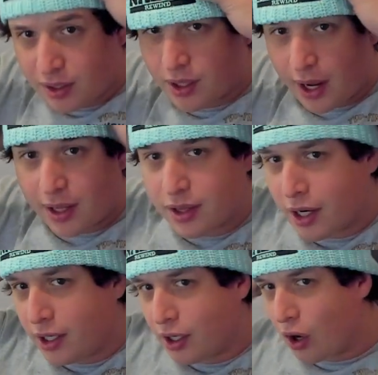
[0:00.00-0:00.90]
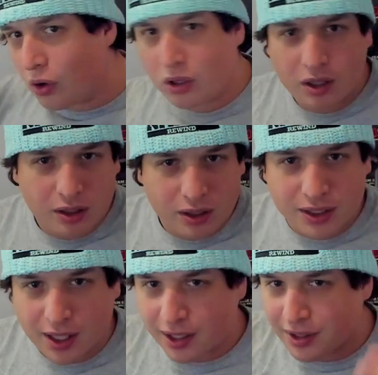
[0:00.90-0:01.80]
Okay, there you go.
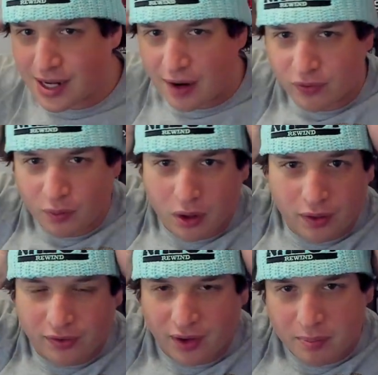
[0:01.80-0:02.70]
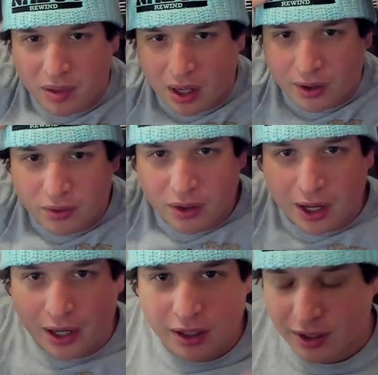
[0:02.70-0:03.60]
I could definitely wear this on the pond, okay.